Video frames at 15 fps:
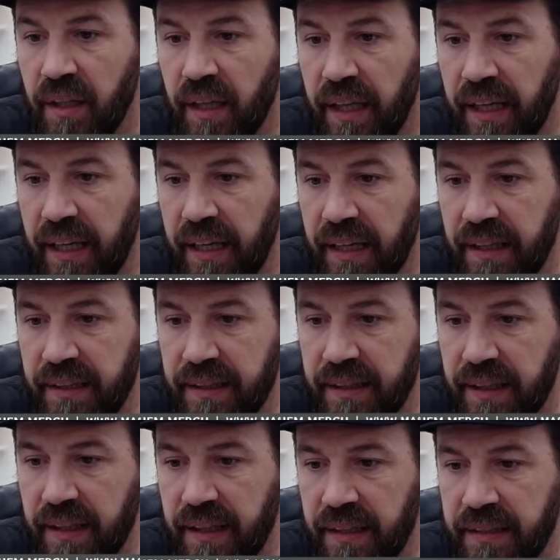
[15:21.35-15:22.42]
And
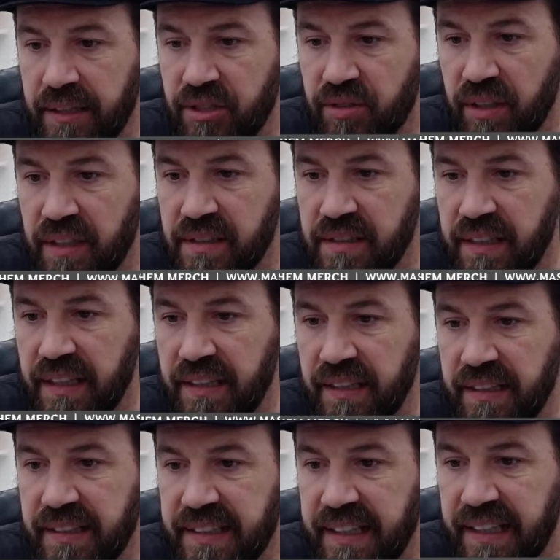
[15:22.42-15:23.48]
uh, D-Trans saying
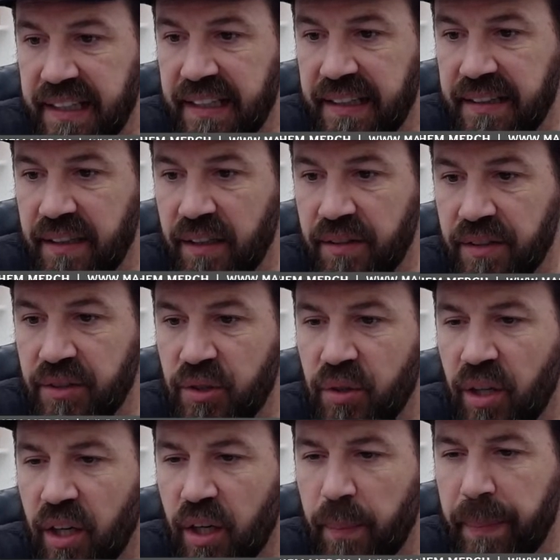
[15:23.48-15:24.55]
again, are the new
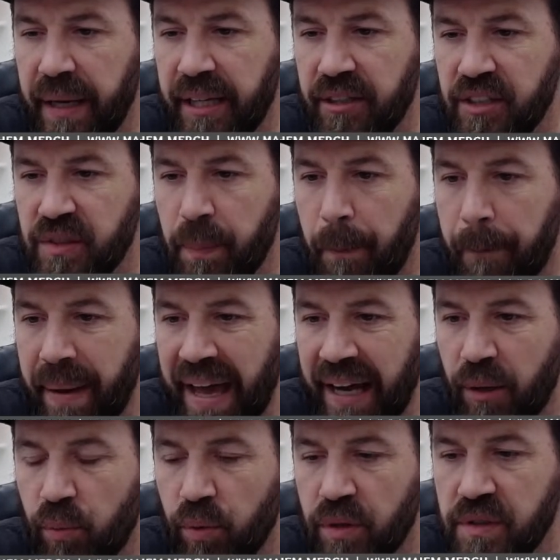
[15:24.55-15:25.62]
Hart batteries
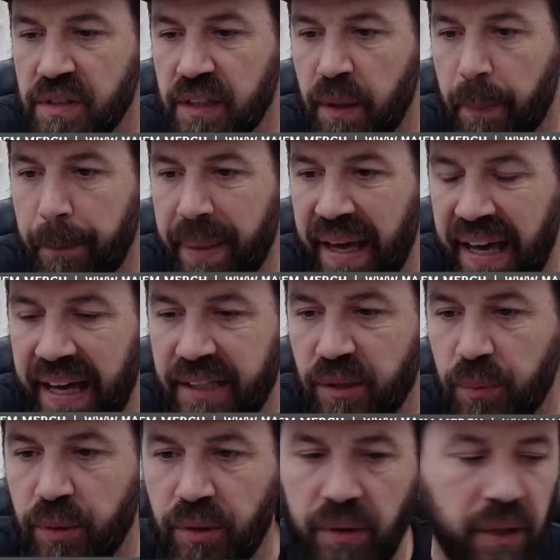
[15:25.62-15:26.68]
backwards
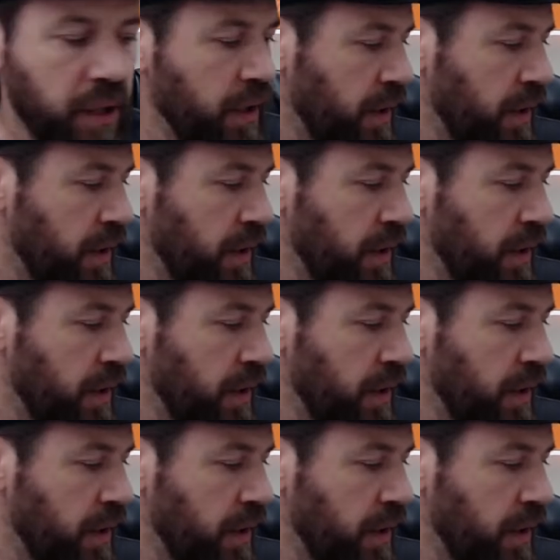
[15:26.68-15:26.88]
compatible?